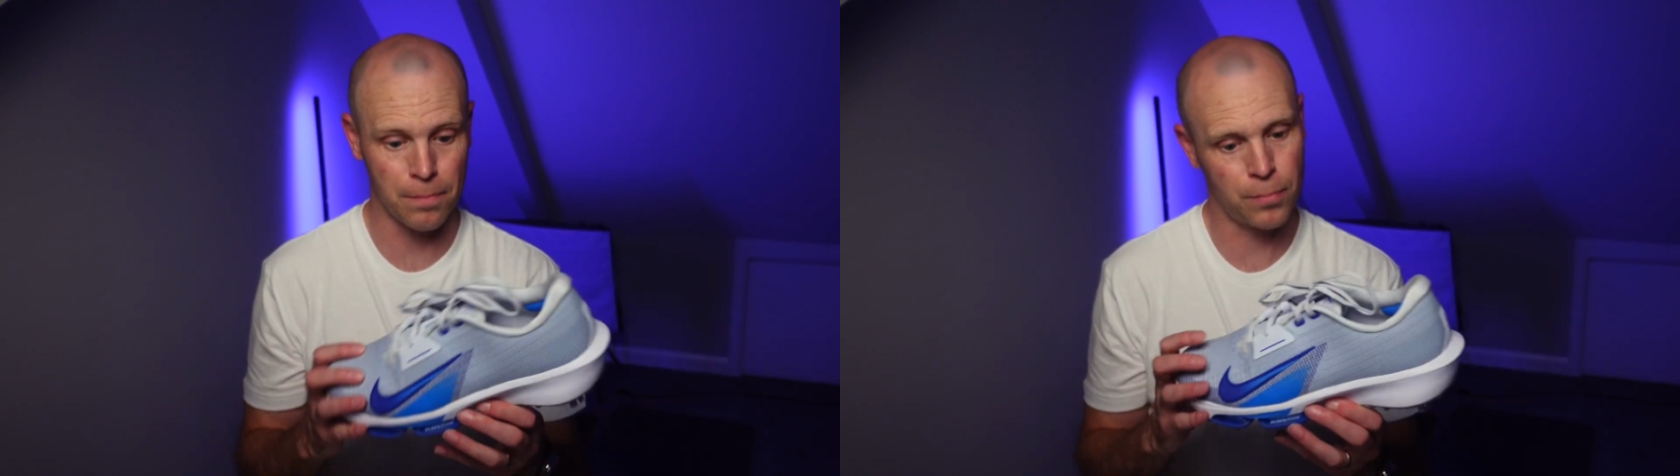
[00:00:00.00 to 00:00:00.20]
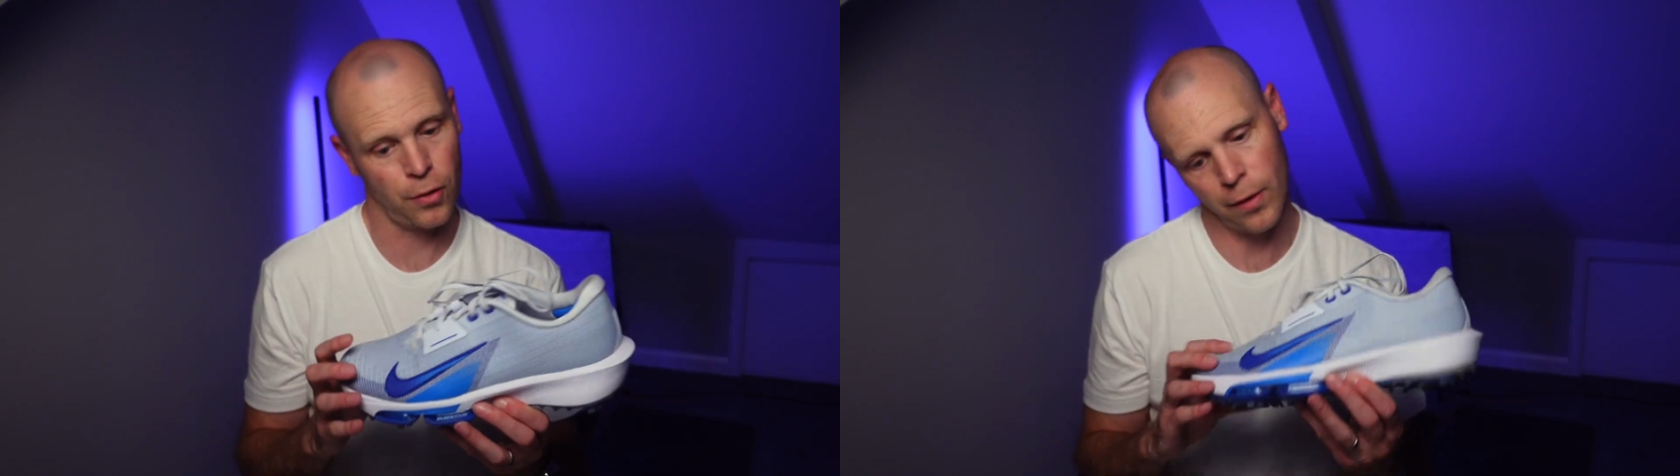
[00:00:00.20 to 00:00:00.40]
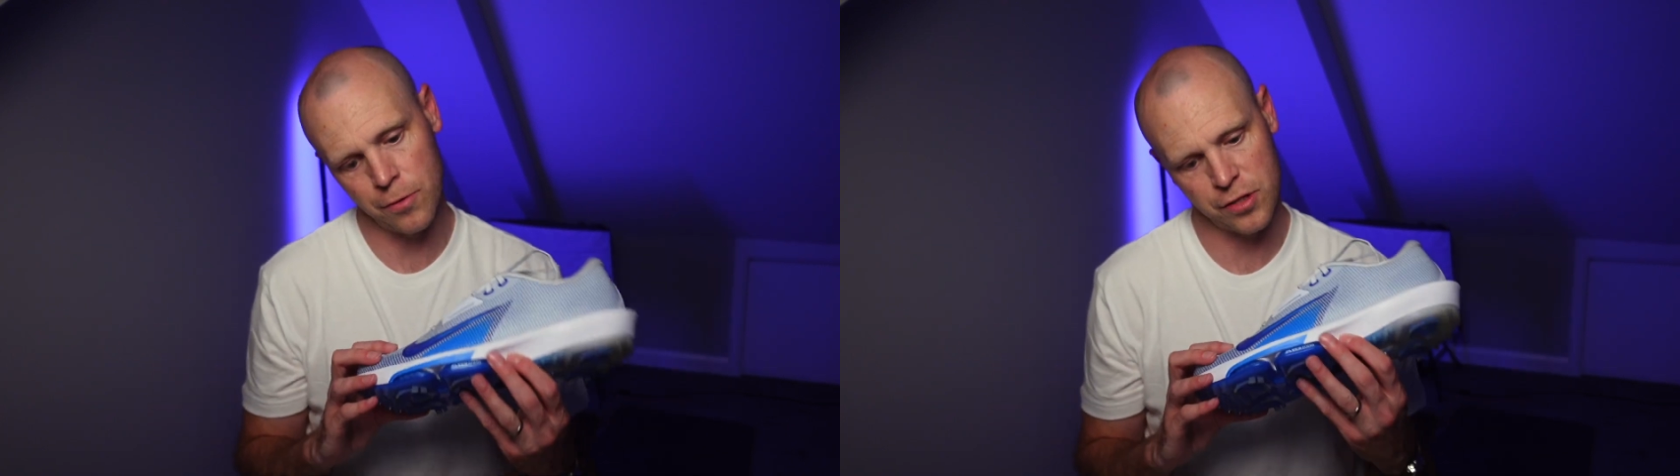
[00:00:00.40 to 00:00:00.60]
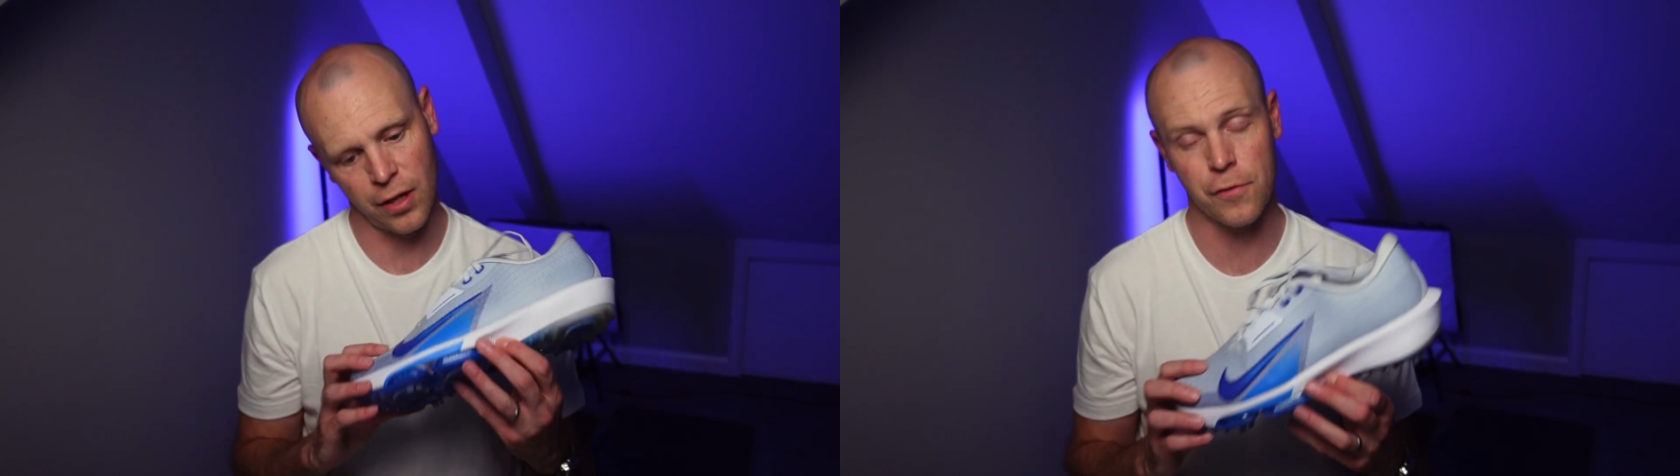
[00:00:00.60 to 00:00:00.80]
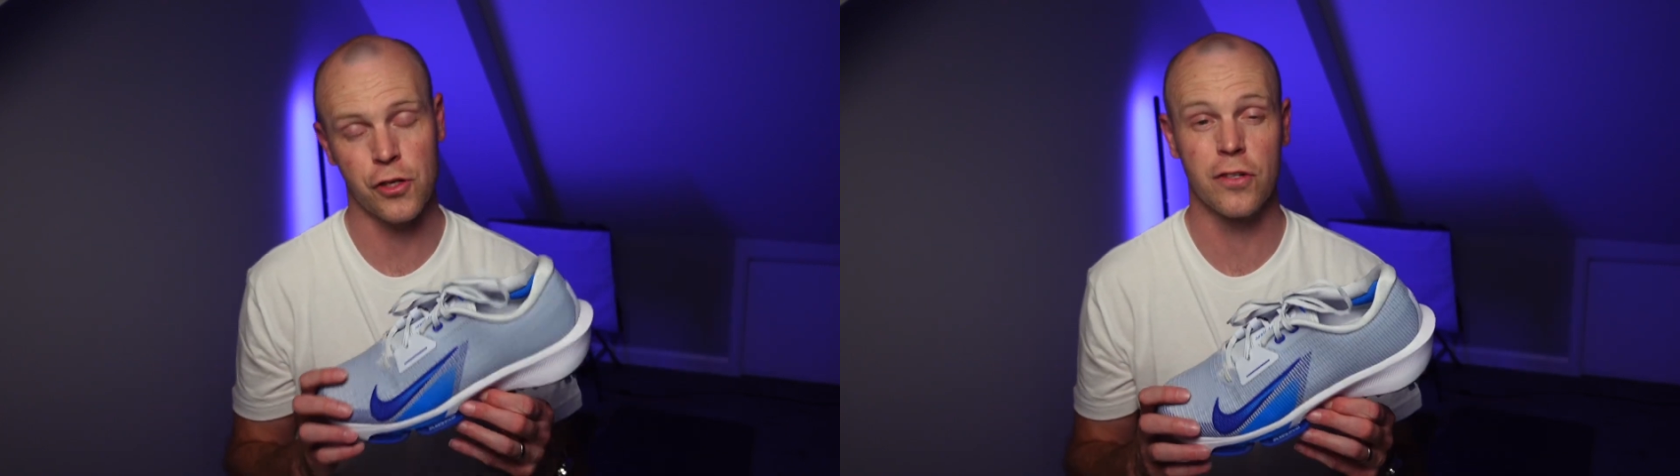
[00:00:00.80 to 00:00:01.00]
put those
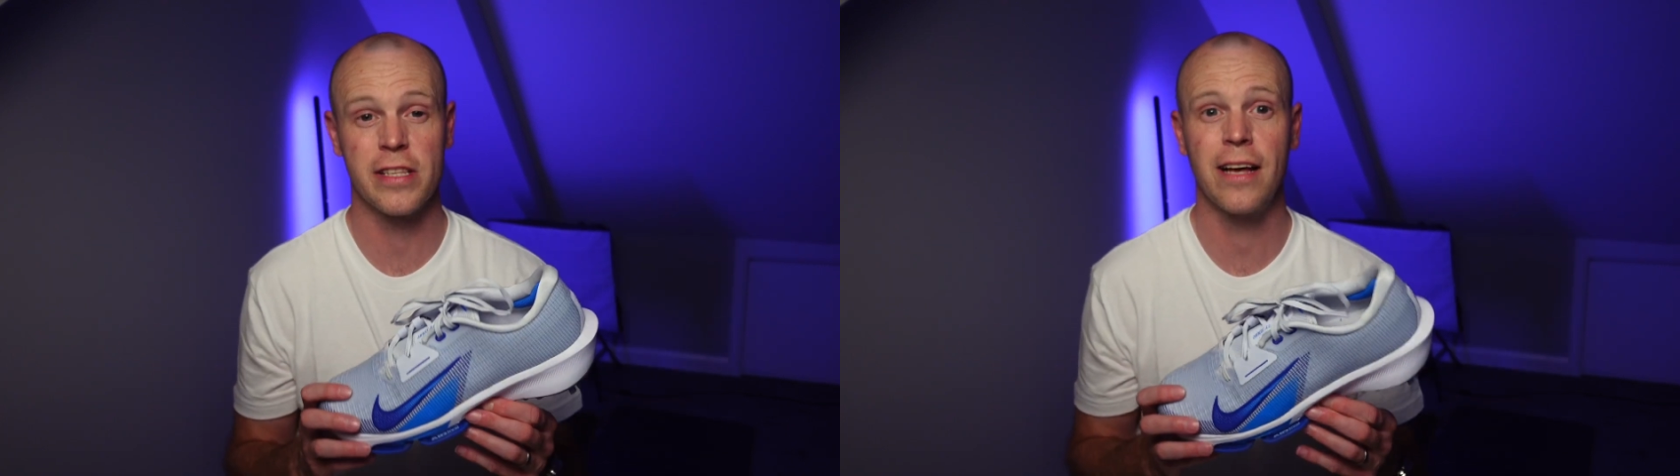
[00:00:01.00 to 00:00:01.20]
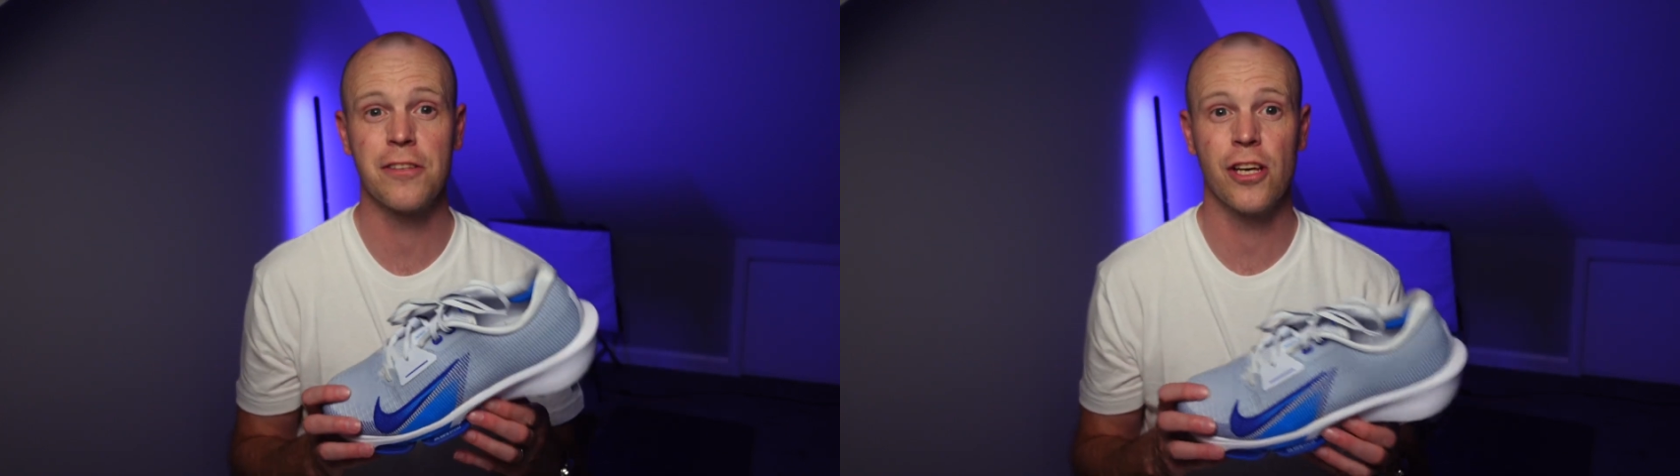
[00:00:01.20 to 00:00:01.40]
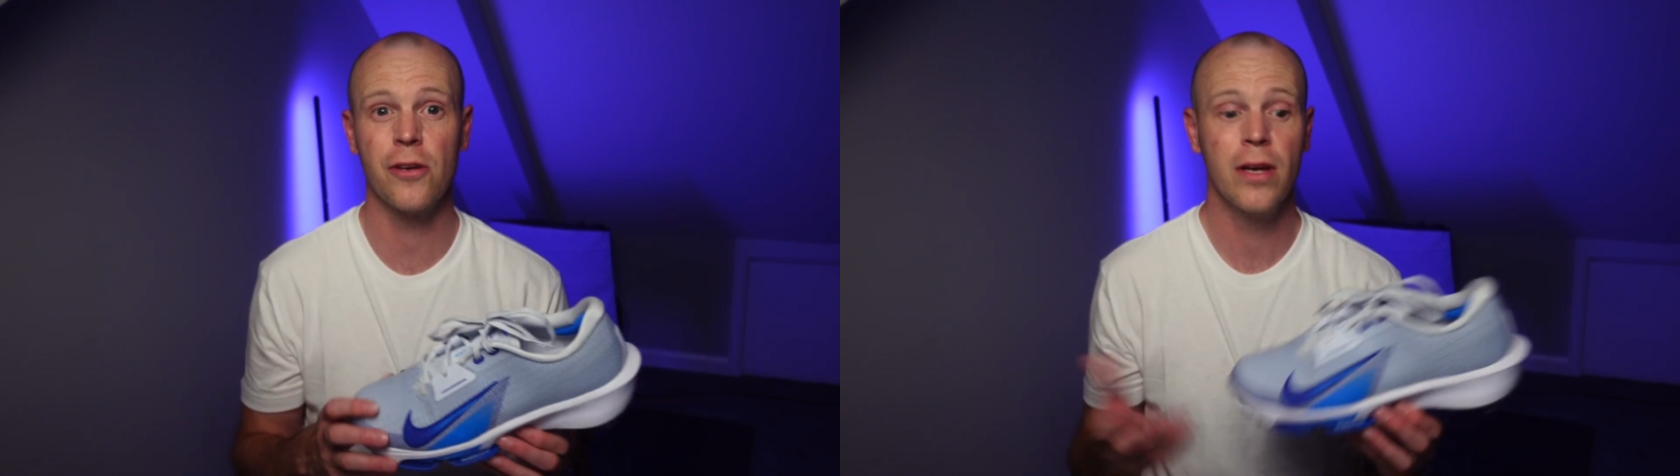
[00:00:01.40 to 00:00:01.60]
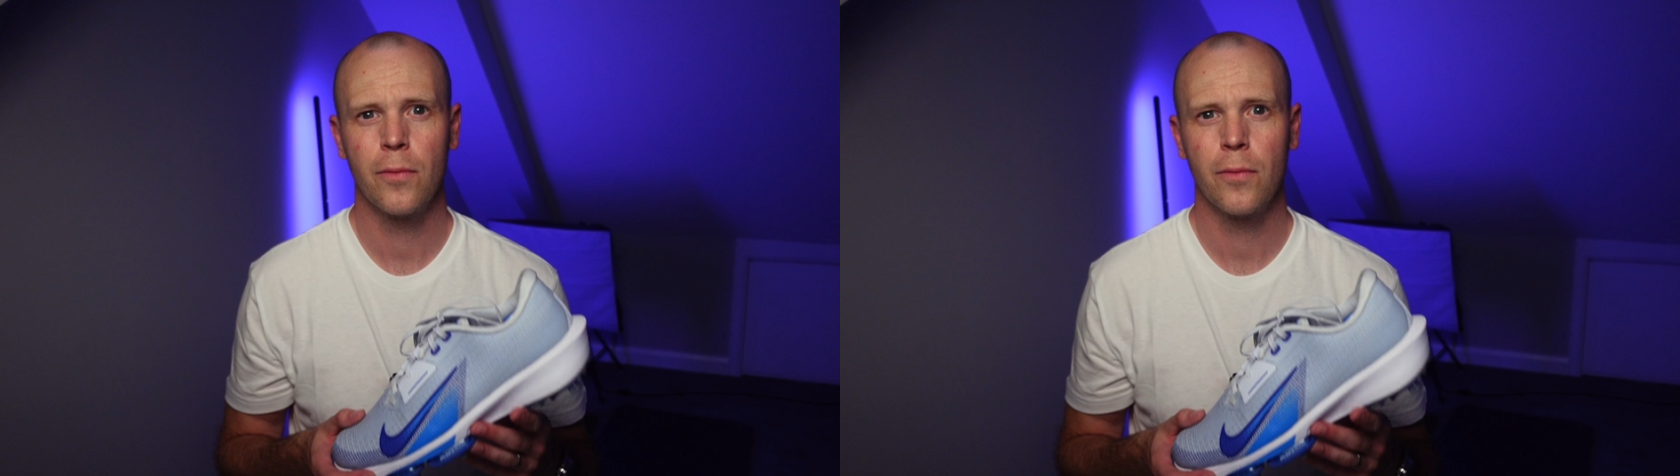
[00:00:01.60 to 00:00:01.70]
duff shots down to.